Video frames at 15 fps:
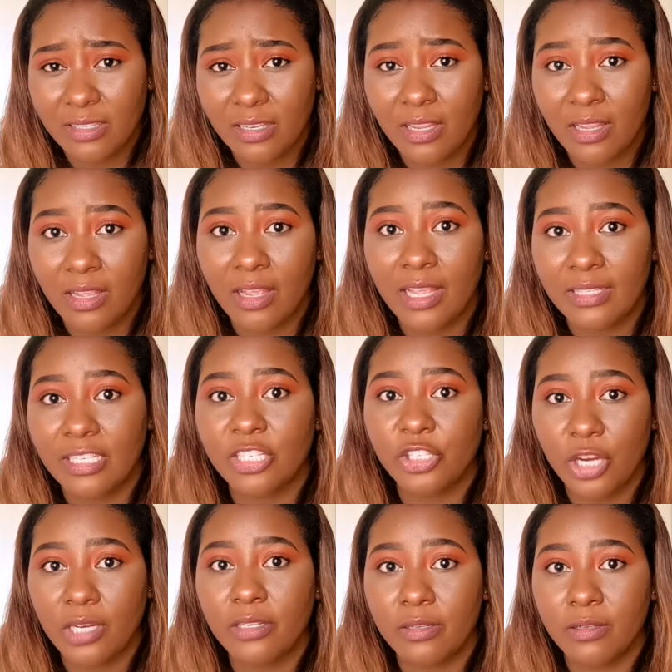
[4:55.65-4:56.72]
a
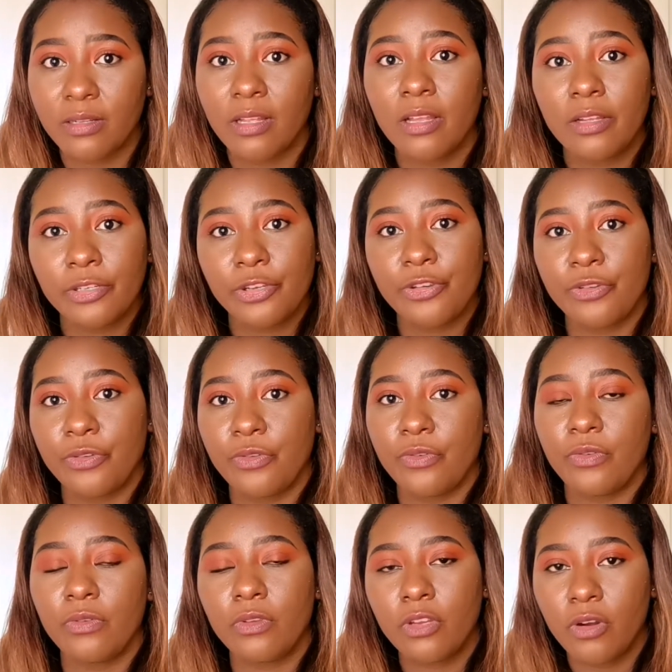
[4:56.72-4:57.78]
shuttle to,
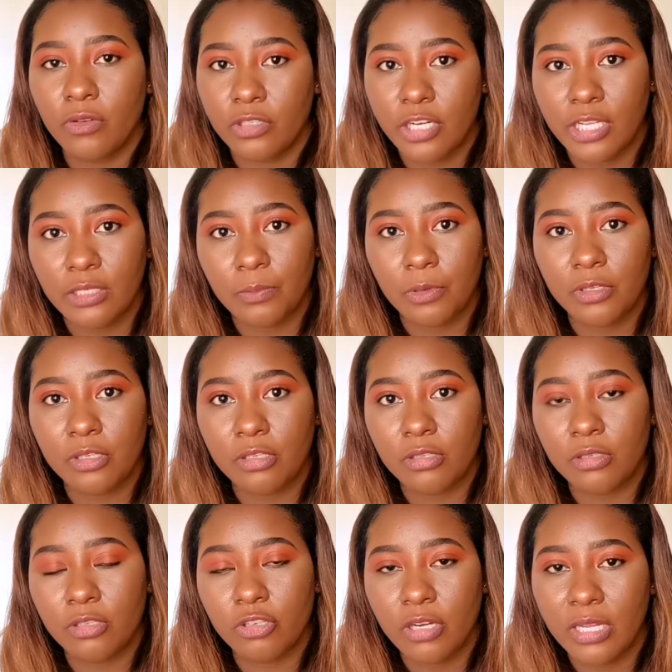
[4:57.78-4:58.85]
you know, transport
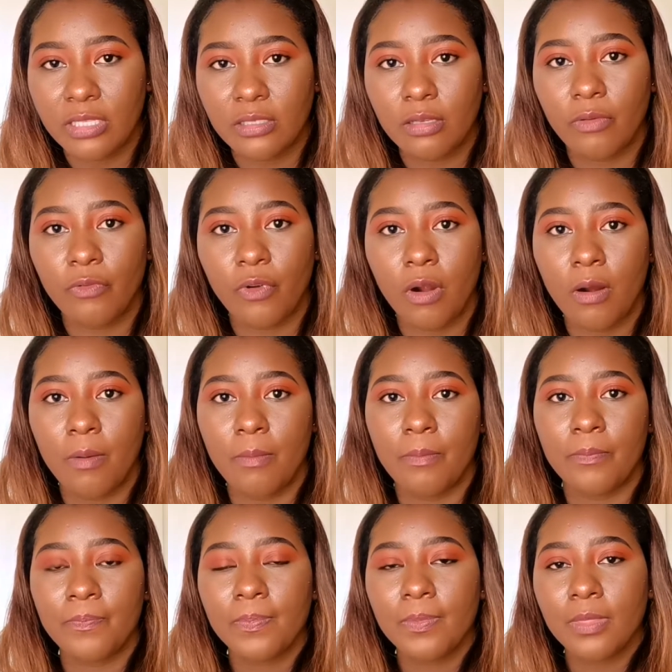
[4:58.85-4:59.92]
students from